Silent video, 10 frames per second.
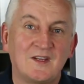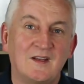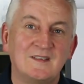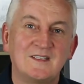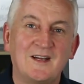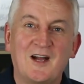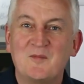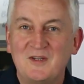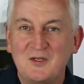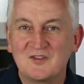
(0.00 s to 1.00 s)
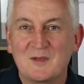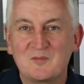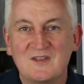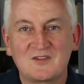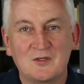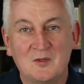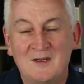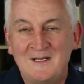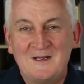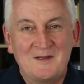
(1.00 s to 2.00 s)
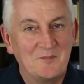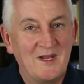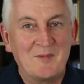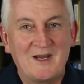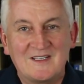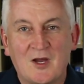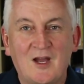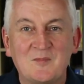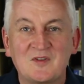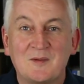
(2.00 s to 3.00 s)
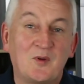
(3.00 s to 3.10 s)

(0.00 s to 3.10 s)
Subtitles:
and I've been using Prince 2 many times,